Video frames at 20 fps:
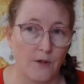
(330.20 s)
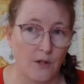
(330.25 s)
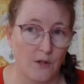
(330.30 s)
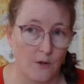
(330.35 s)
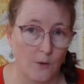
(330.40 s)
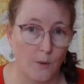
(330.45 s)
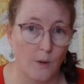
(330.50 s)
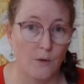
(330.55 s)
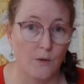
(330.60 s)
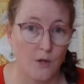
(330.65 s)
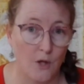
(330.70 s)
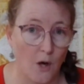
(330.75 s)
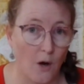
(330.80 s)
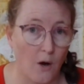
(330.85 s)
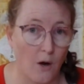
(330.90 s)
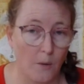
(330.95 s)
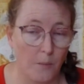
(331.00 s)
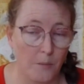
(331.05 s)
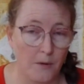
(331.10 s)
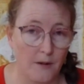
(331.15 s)
quilt
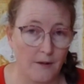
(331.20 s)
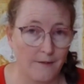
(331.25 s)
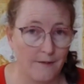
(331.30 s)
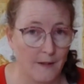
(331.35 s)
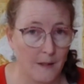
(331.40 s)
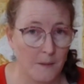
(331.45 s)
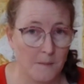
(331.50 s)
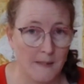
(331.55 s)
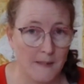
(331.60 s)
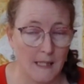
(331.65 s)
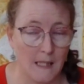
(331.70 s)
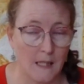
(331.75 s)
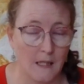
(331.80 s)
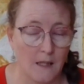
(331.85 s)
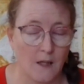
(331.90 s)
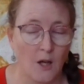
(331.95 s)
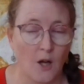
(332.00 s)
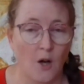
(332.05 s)
top, the flimsy,